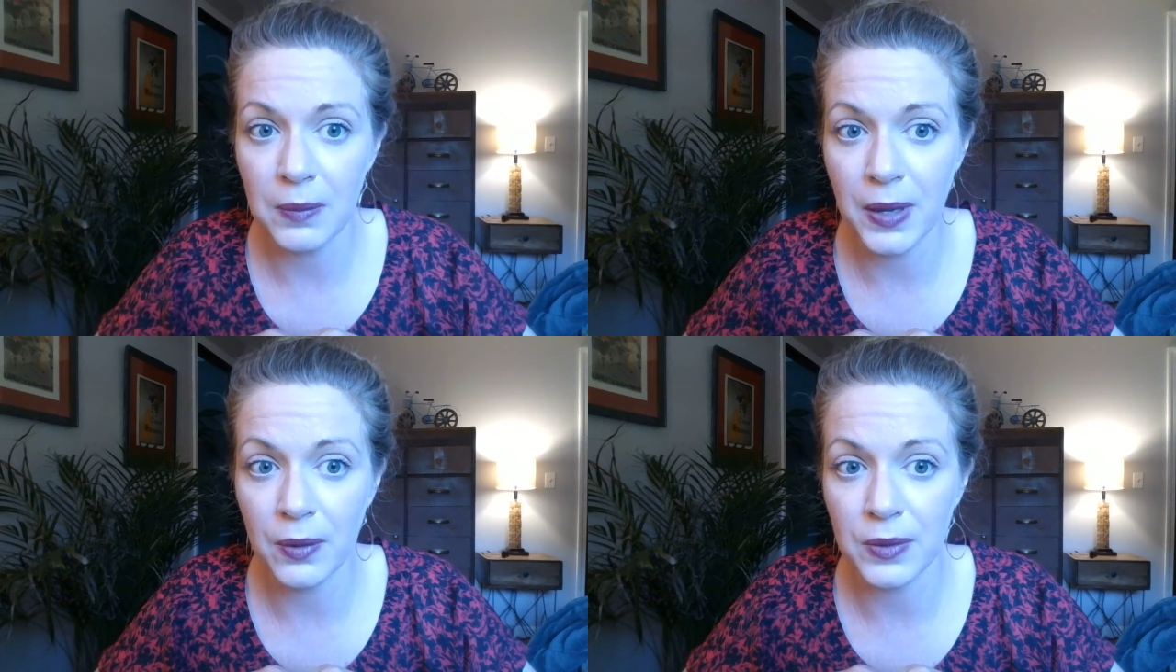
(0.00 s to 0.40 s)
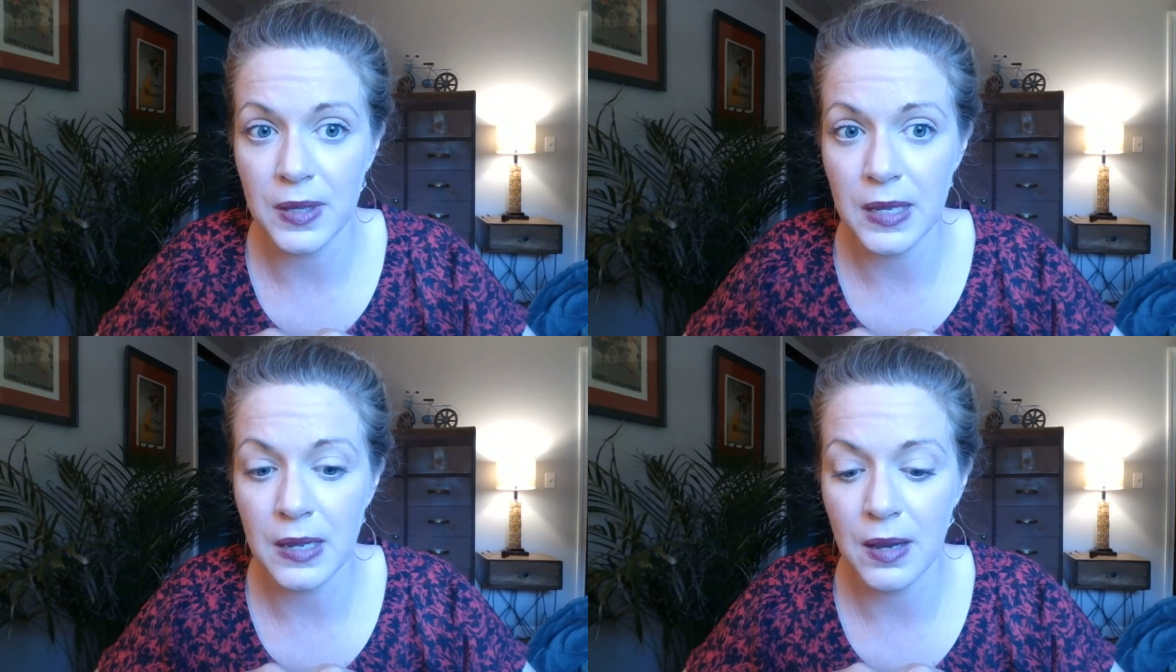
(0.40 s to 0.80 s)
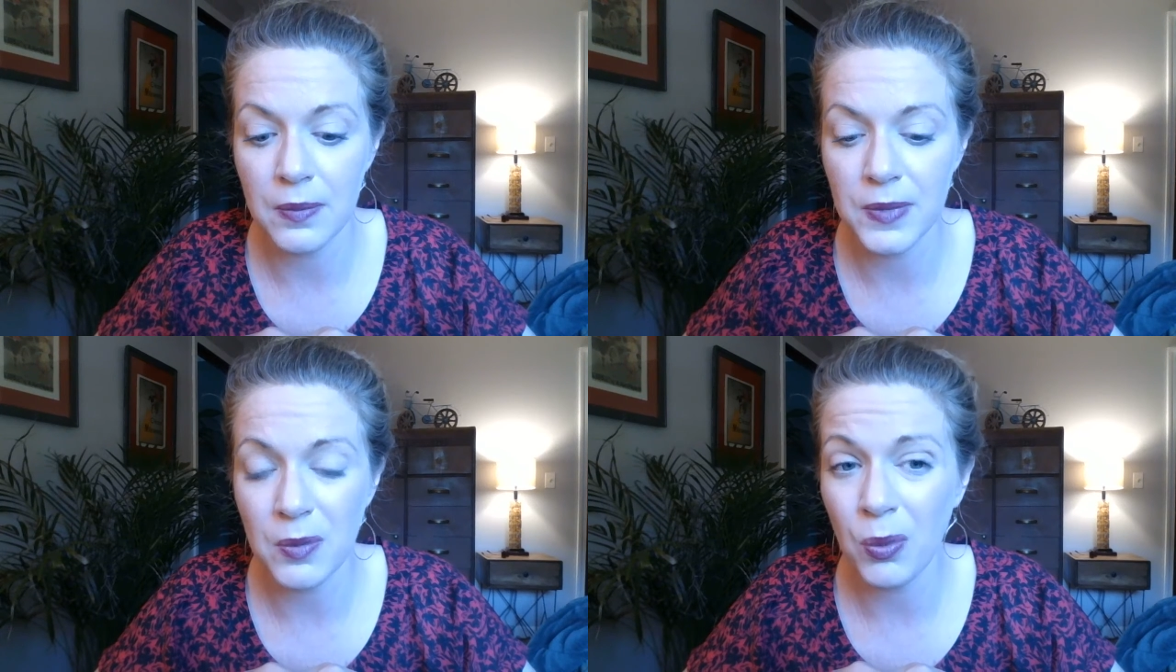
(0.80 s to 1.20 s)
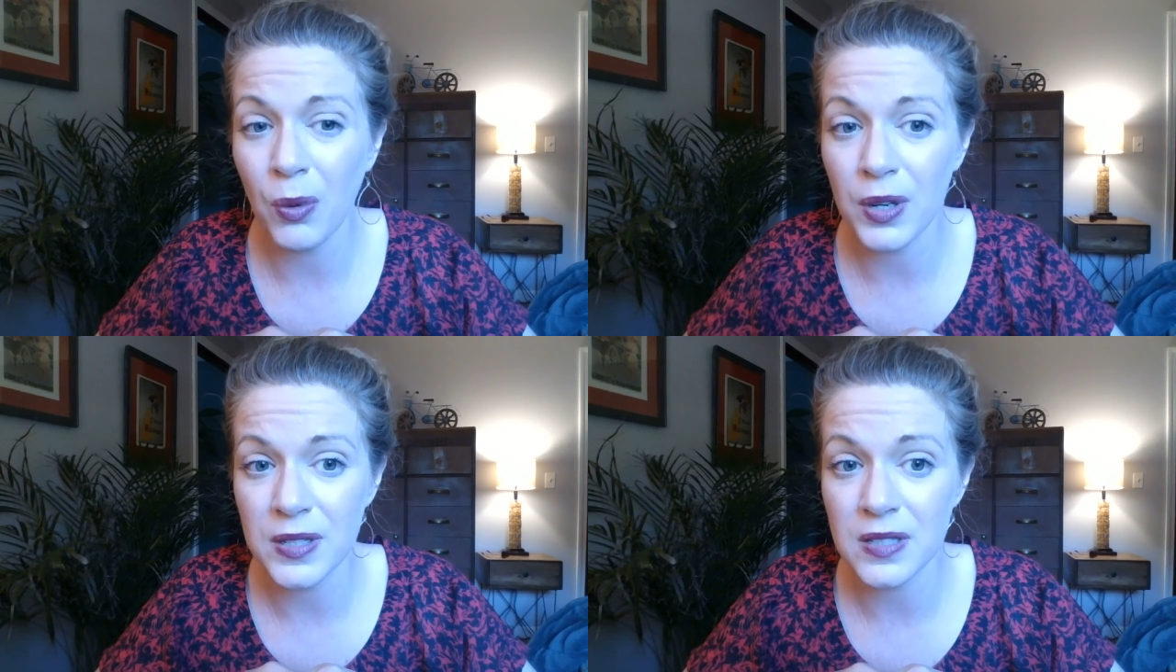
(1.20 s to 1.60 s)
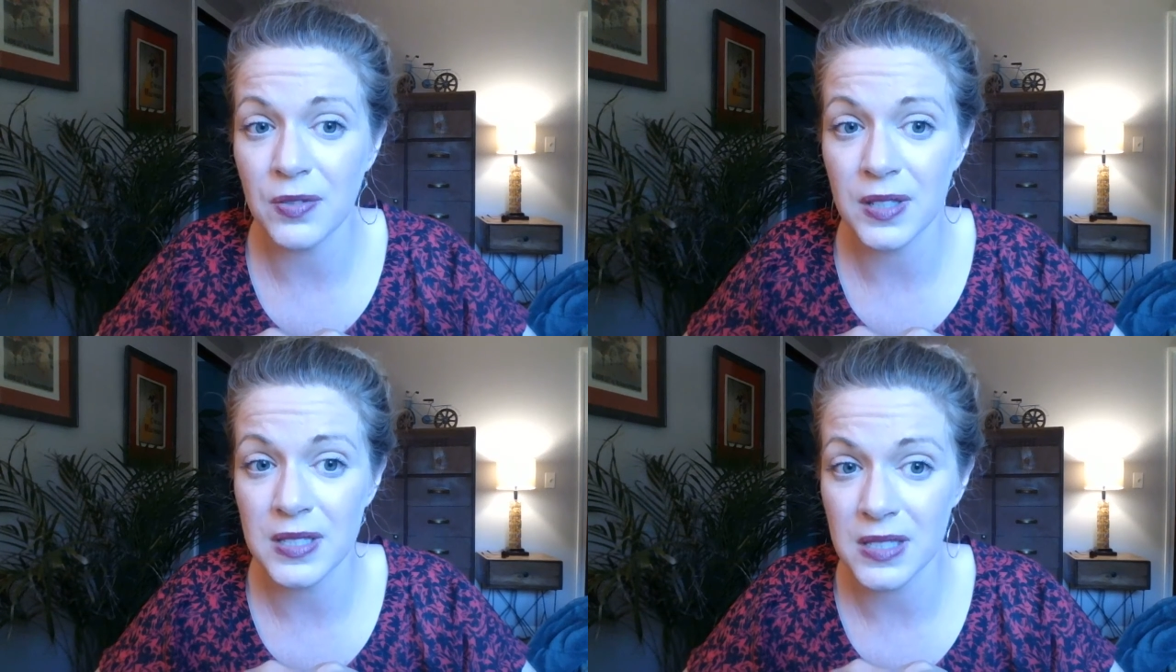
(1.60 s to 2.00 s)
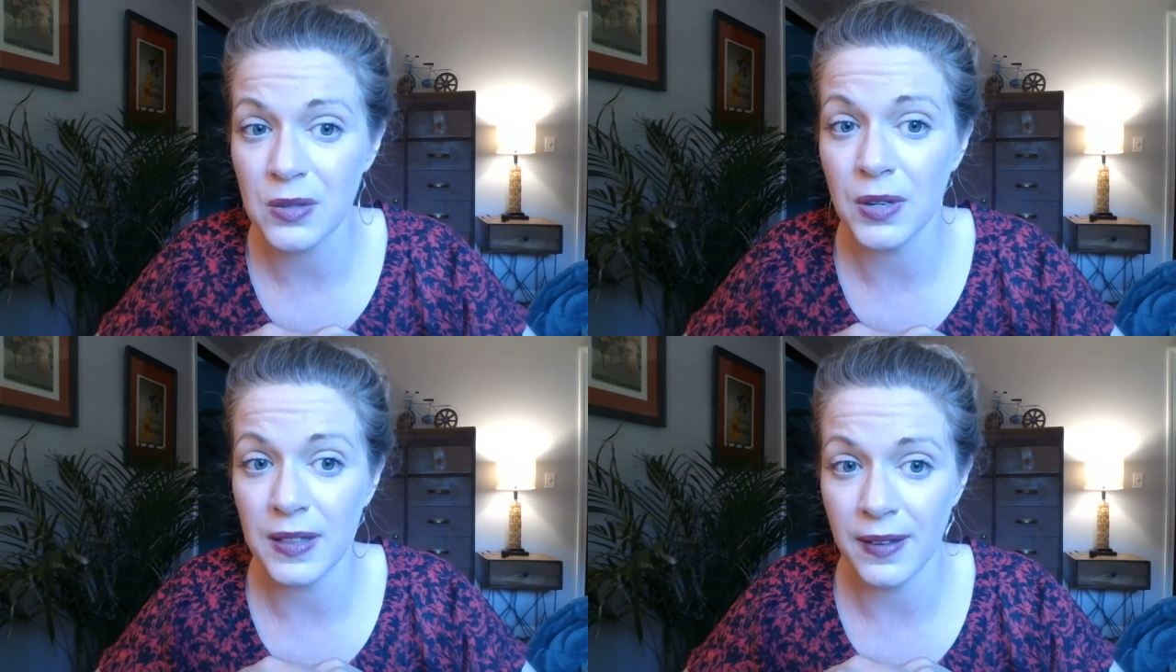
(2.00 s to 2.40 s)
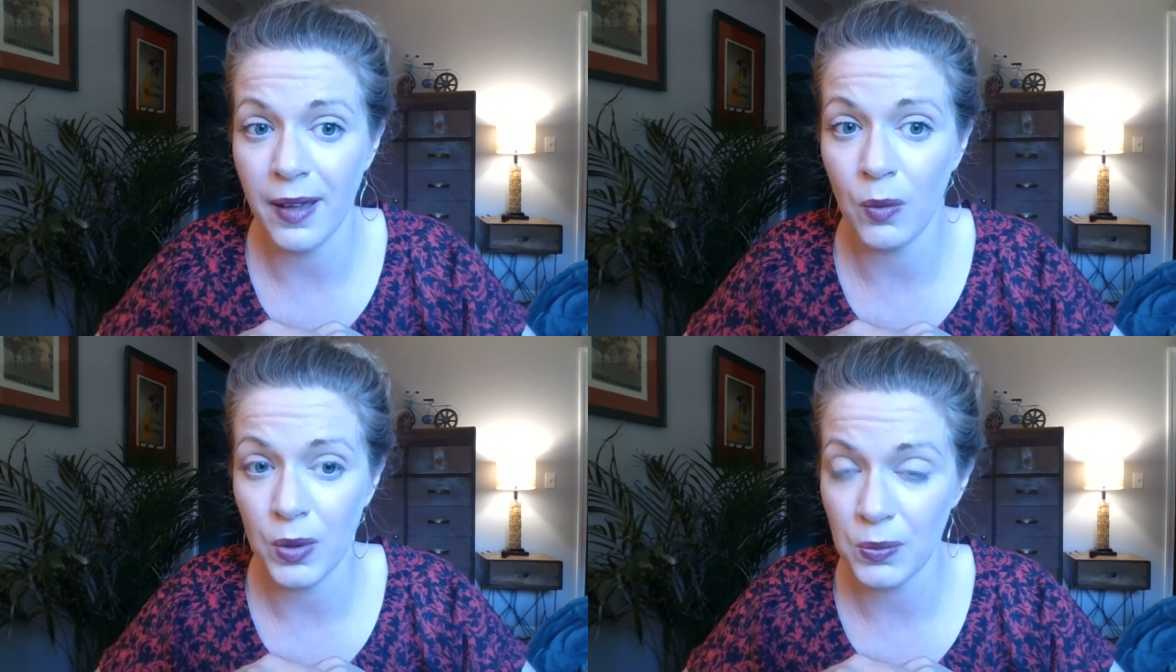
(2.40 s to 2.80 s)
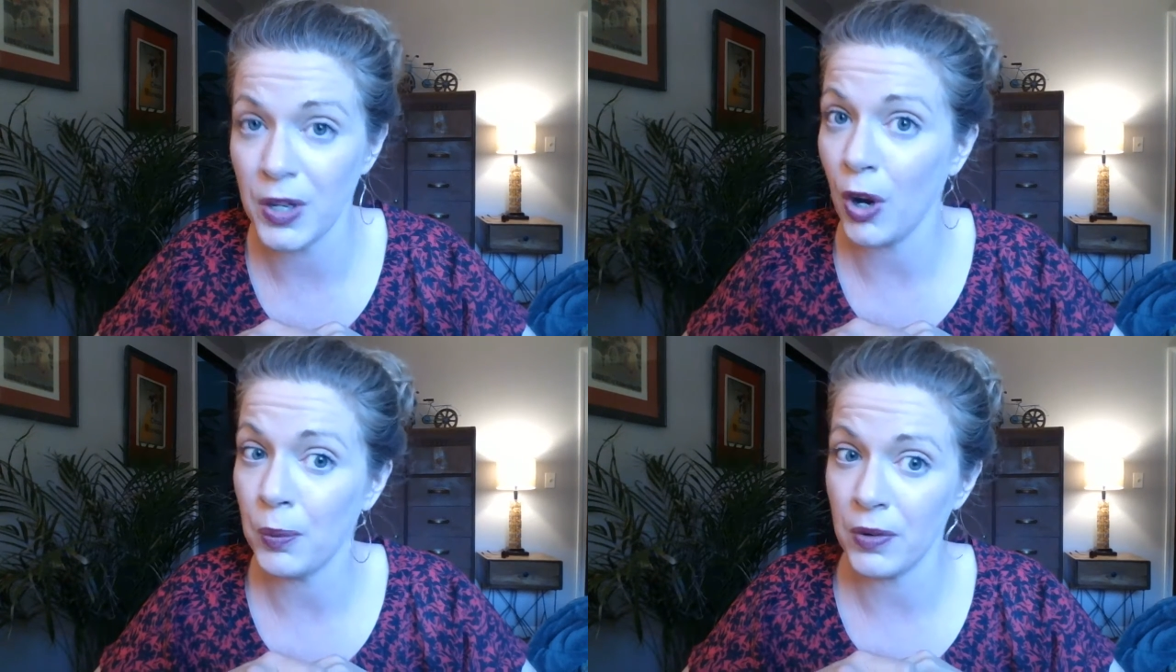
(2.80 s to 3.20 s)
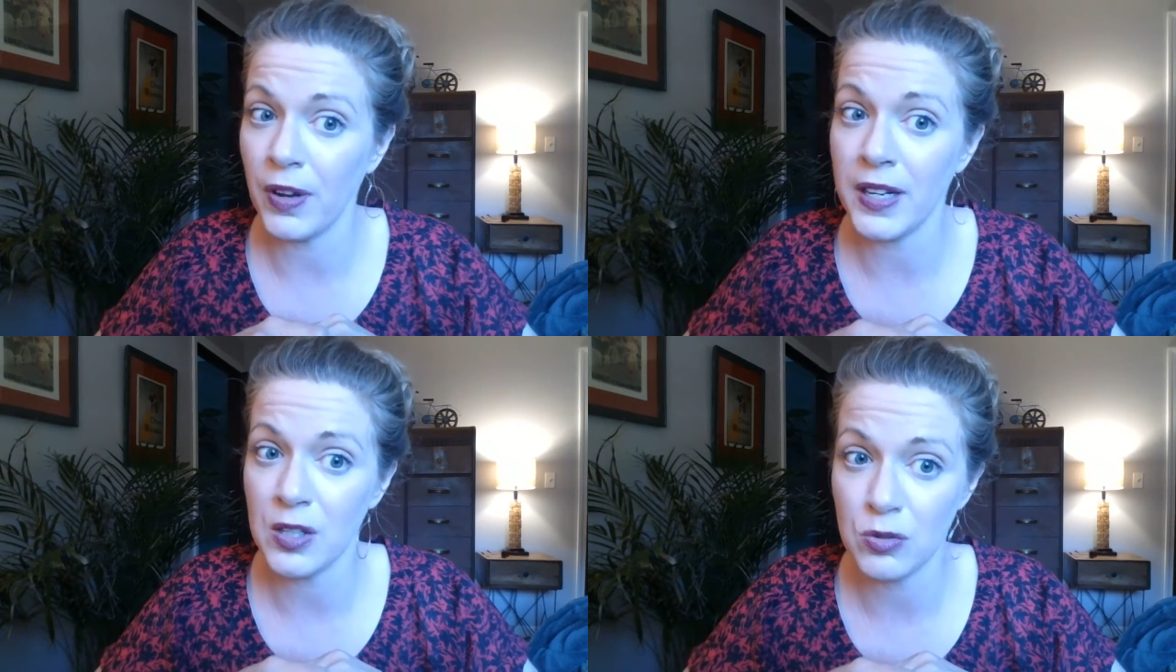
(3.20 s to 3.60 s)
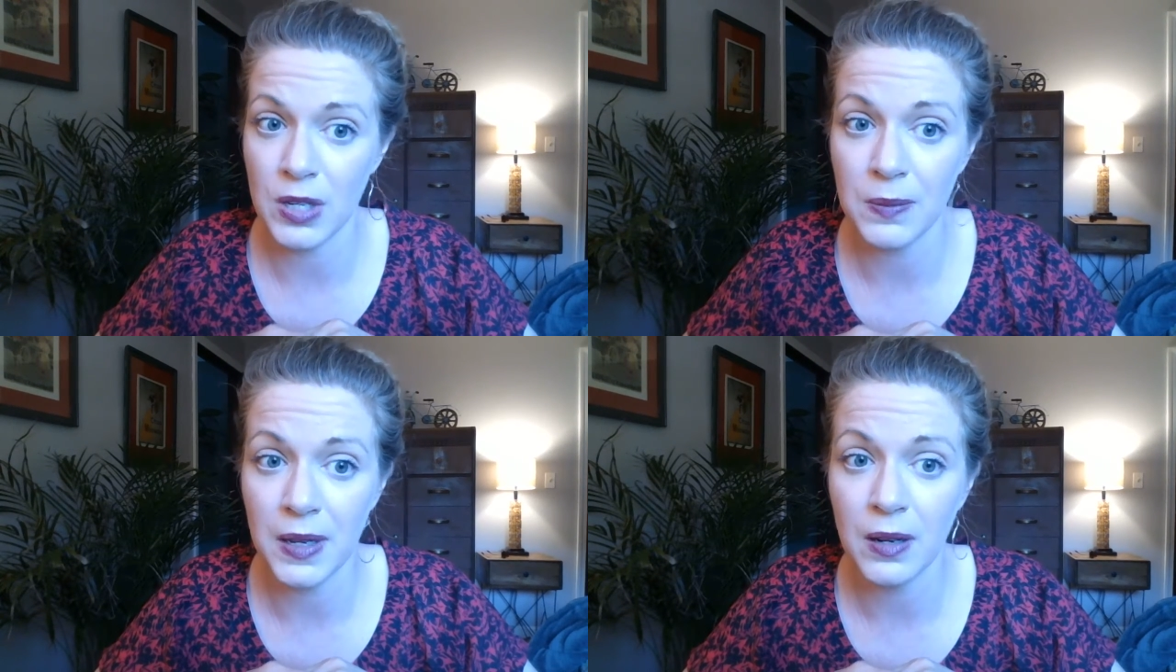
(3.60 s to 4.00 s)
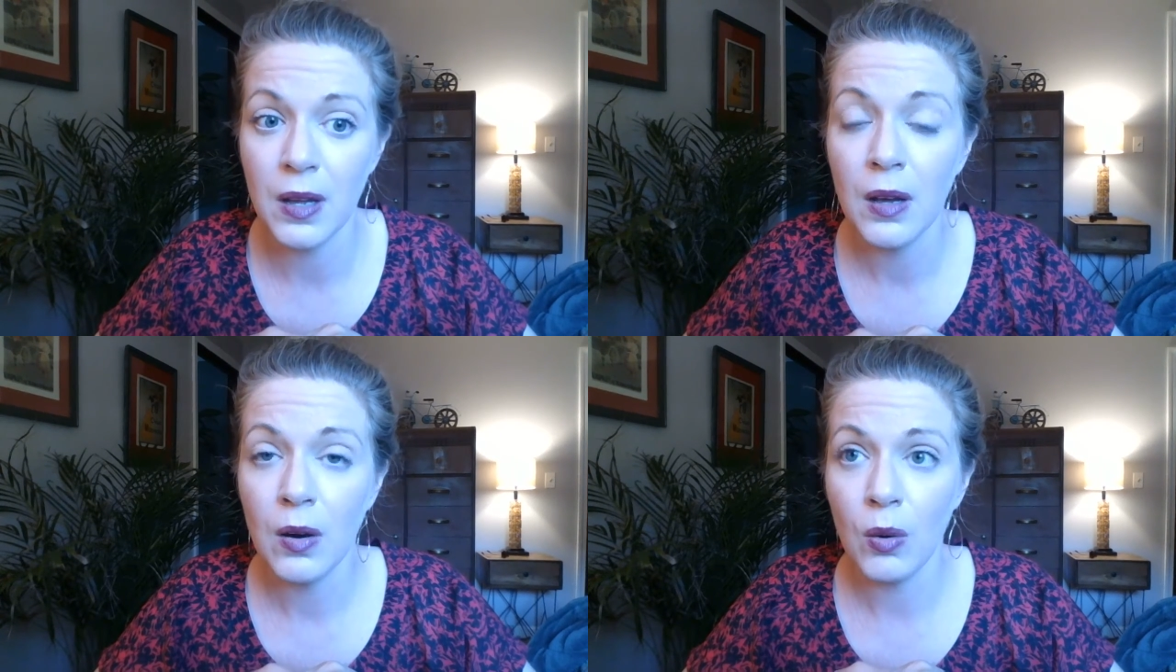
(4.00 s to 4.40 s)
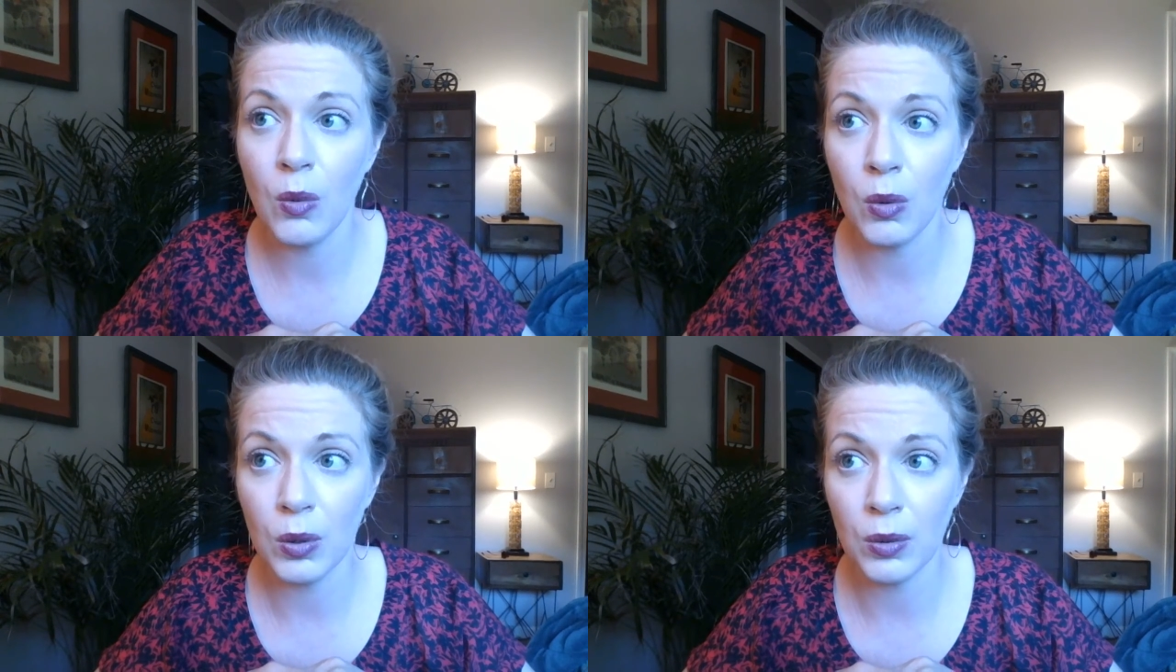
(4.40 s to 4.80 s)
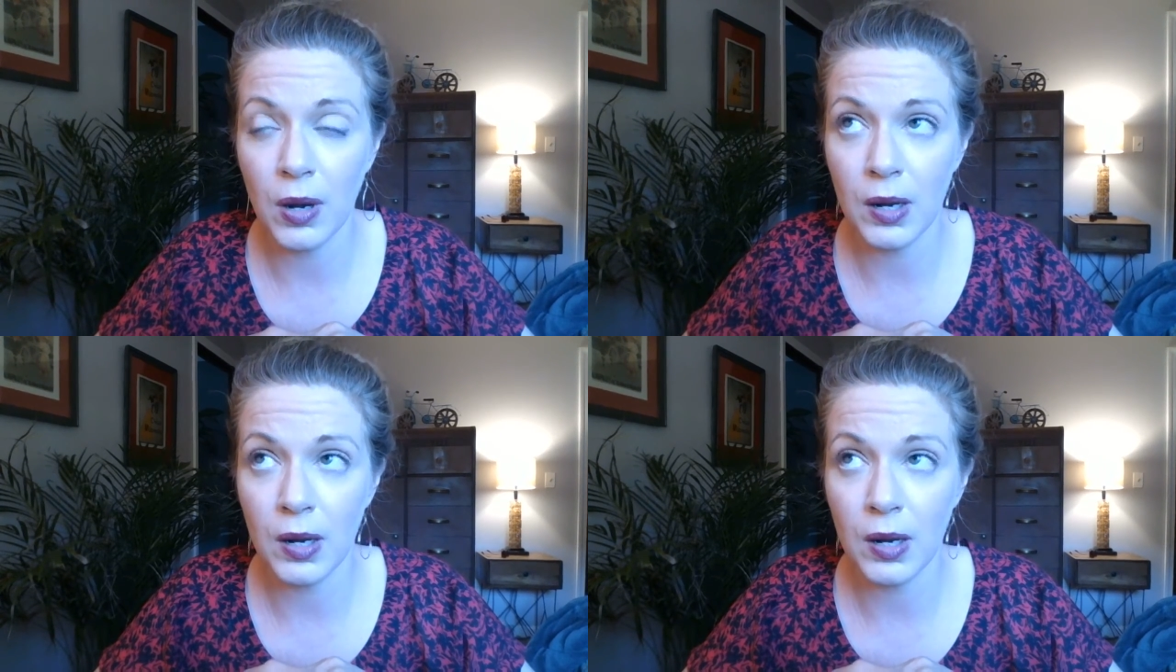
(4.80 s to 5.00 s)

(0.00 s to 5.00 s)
about the importance of considering that when we are providing treatment or